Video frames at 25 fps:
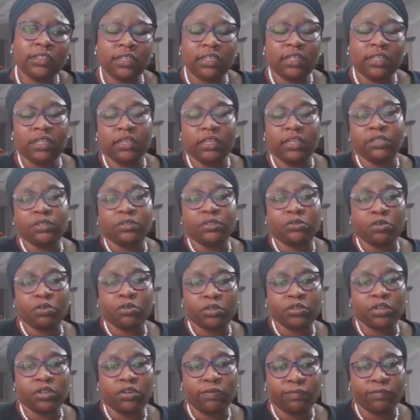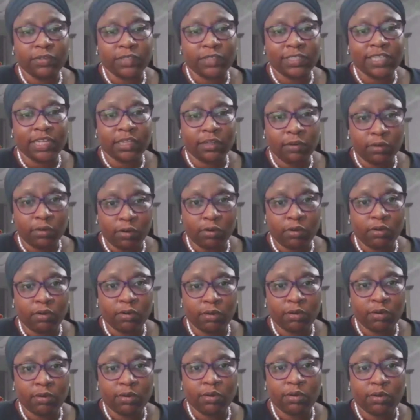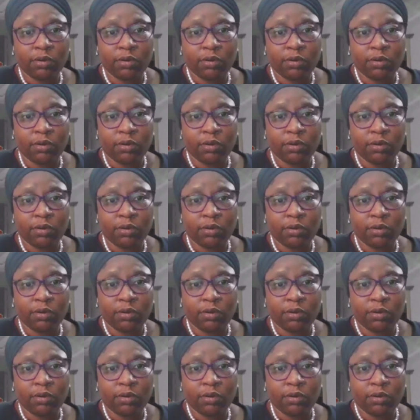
the function of the settlor.